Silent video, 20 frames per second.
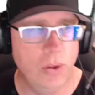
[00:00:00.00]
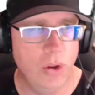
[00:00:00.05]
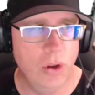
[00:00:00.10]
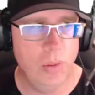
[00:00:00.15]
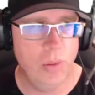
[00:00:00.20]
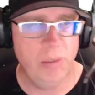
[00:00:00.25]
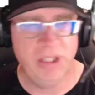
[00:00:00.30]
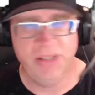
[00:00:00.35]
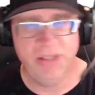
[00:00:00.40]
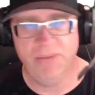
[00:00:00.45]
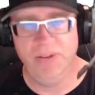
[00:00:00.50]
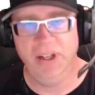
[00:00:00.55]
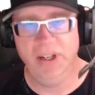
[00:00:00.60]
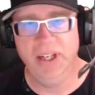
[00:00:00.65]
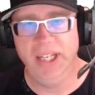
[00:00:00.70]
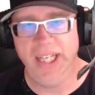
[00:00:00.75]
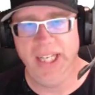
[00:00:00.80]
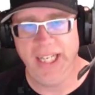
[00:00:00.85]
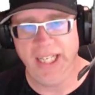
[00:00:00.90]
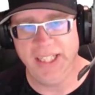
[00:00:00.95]
Chrome is
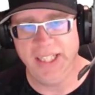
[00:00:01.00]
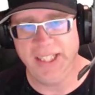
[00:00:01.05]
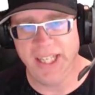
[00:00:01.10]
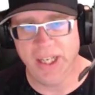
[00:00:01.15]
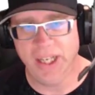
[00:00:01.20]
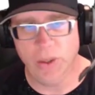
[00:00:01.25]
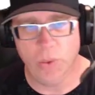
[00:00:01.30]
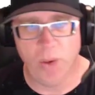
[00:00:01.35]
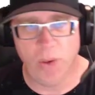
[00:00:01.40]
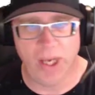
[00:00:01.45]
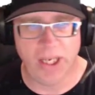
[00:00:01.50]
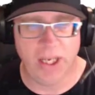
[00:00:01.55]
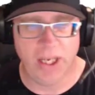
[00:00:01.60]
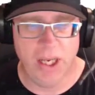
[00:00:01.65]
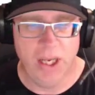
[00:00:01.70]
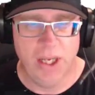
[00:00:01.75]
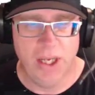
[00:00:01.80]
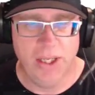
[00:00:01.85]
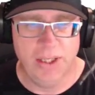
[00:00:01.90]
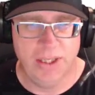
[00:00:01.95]
very easy and
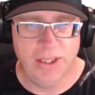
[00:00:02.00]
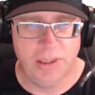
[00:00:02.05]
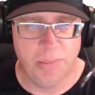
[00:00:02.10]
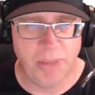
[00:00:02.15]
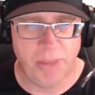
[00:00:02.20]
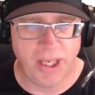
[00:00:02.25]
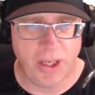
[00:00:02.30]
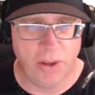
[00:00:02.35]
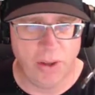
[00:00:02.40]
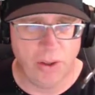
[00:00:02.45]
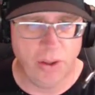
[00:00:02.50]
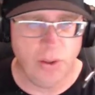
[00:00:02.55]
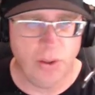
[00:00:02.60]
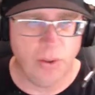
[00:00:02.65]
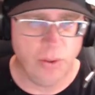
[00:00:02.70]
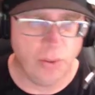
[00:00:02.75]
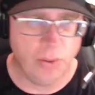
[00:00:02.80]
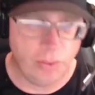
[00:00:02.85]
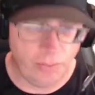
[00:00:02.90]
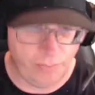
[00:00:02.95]
quick. Simply go to
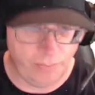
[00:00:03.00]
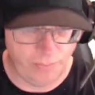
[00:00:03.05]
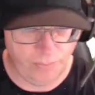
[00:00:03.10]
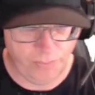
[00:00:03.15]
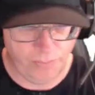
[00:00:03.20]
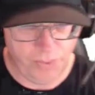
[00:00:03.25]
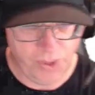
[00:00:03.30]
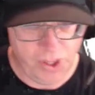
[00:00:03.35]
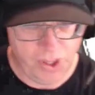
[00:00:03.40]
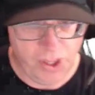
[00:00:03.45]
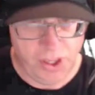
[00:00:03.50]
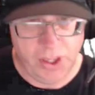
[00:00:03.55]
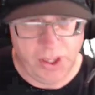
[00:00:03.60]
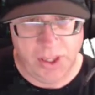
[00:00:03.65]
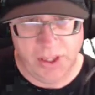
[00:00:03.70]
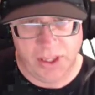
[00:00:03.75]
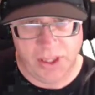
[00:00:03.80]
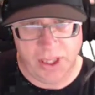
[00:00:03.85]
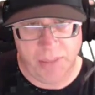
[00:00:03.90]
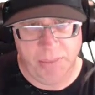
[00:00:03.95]
Google,
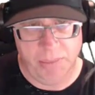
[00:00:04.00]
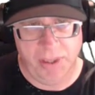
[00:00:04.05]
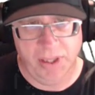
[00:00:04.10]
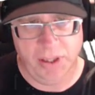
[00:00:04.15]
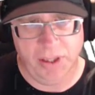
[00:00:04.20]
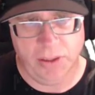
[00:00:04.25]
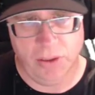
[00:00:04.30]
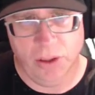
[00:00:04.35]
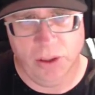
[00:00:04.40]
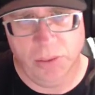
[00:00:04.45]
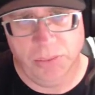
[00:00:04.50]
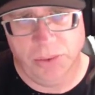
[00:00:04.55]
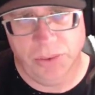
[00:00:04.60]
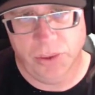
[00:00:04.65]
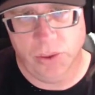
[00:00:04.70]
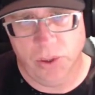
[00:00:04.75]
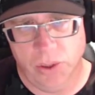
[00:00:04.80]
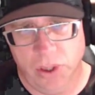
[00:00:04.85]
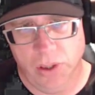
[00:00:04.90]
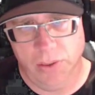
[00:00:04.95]
type in the Chrome
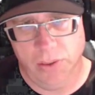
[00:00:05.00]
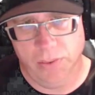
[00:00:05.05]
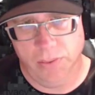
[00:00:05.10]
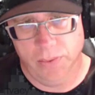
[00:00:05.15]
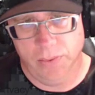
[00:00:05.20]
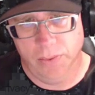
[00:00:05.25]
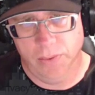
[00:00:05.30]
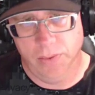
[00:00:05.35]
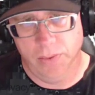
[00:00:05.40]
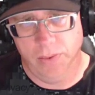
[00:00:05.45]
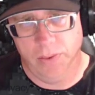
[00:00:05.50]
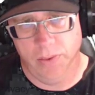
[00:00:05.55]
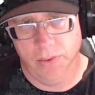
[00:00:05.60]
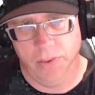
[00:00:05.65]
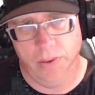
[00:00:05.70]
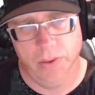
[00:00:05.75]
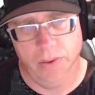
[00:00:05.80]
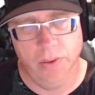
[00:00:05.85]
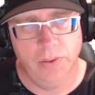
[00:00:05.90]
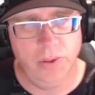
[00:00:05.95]
store,
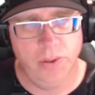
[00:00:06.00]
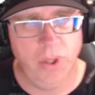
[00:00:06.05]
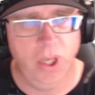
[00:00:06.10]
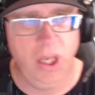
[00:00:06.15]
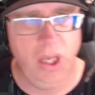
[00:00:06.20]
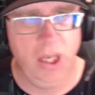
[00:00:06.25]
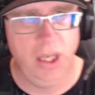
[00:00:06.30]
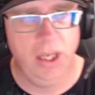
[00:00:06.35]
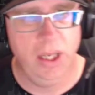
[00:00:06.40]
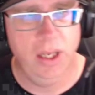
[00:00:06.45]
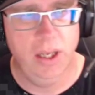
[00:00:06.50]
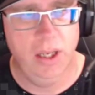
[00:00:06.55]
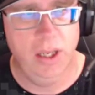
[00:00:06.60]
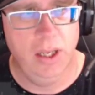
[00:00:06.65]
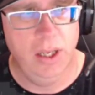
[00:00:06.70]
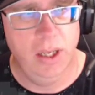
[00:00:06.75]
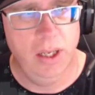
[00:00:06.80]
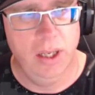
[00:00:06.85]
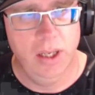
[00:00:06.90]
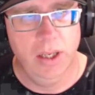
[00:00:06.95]
okay,
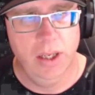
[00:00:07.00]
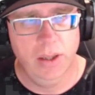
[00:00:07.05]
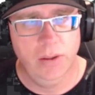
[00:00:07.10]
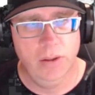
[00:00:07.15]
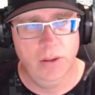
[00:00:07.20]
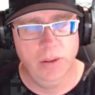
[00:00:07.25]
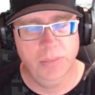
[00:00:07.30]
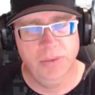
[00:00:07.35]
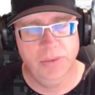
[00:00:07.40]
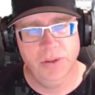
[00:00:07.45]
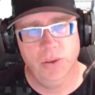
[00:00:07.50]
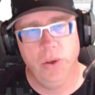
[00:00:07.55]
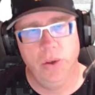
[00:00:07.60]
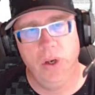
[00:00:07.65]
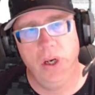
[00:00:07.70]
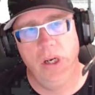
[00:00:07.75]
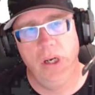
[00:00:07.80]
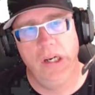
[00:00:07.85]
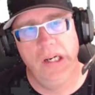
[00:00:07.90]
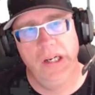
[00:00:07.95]
Chrome
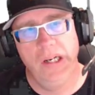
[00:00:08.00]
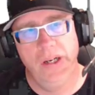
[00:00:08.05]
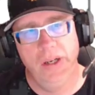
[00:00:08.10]
store,